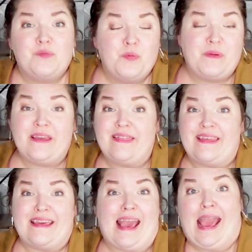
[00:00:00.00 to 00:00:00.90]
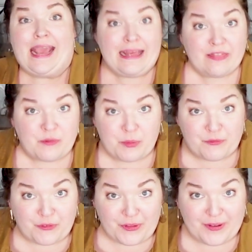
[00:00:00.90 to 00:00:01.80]
will be the 8th
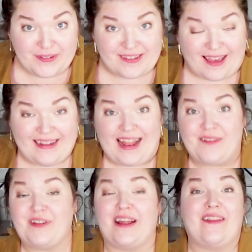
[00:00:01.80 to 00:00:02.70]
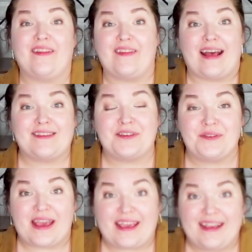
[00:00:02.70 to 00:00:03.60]
portfolio design I've done in the last 2
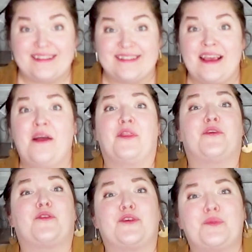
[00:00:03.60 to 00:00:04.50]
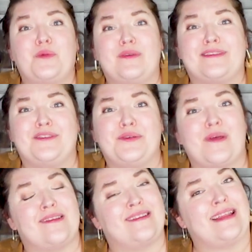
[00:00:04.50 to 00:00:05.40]
decades. The first one was in
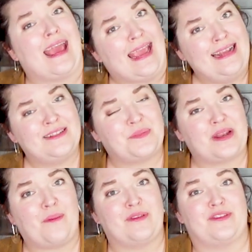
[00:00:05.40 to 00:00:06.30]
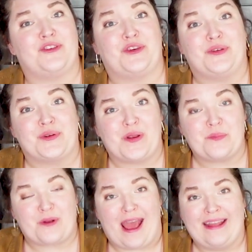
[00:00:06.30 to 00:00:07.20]
2008 when I was a junior at
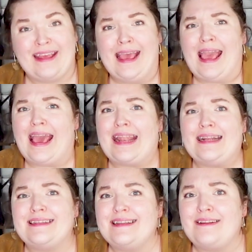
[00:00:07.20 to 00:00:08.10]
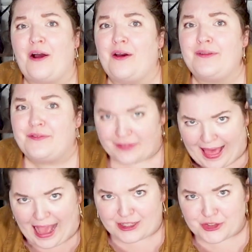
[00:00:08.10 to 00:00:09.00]
Pratt, and I did it on
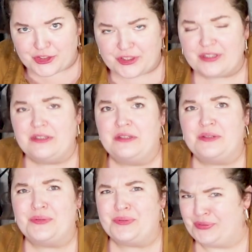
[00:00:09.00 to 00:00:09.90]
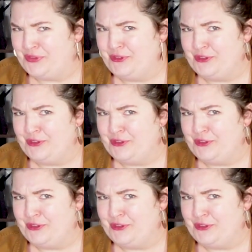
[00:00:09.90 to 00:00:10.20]
Flash. Oof.